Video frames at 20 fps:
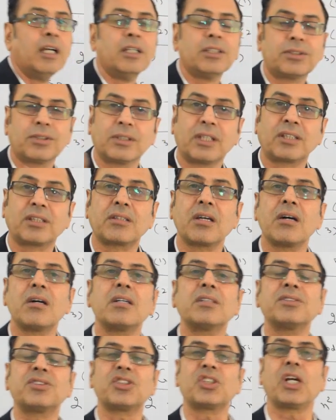So the
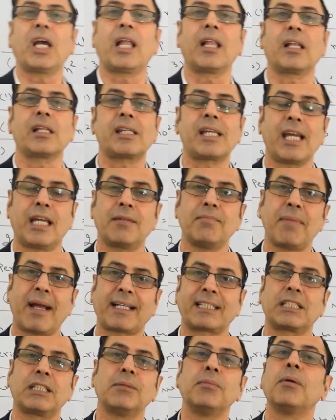third shell can
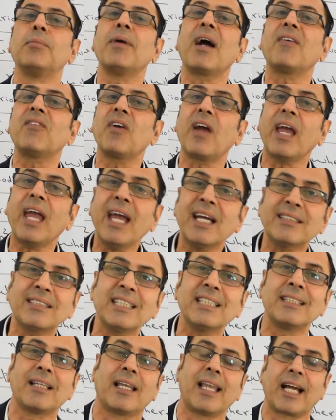maximum have
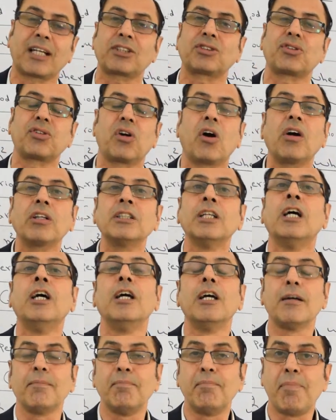18 electron,
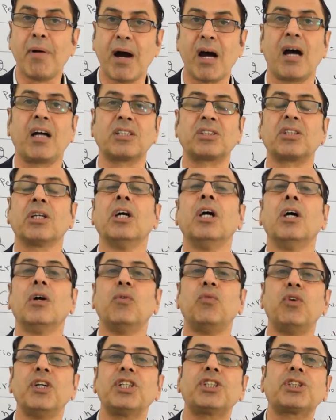but
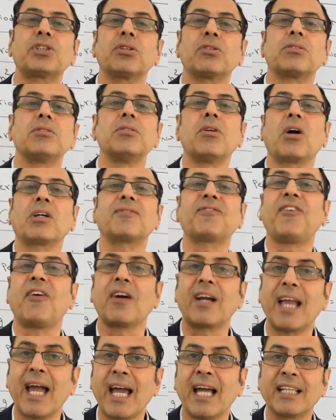we should not
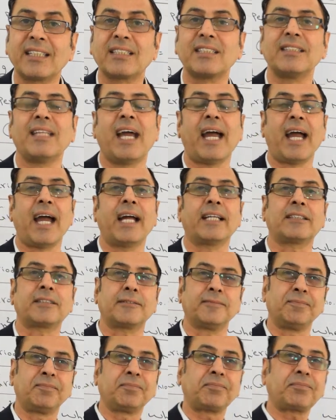forget that
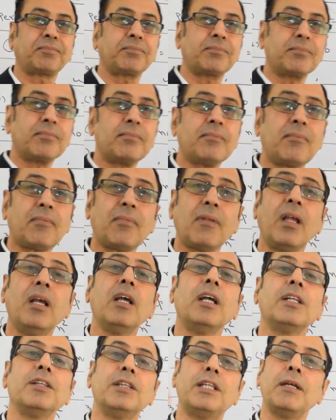
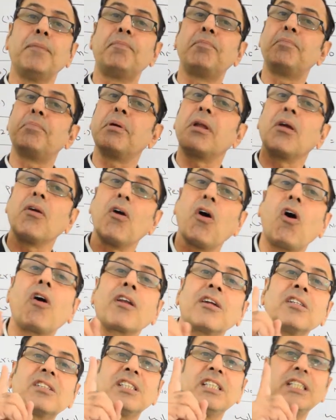the
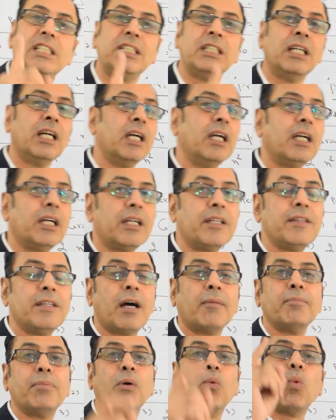priority
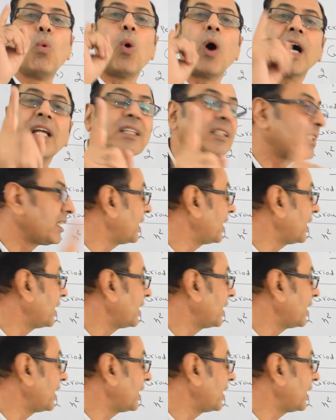number 1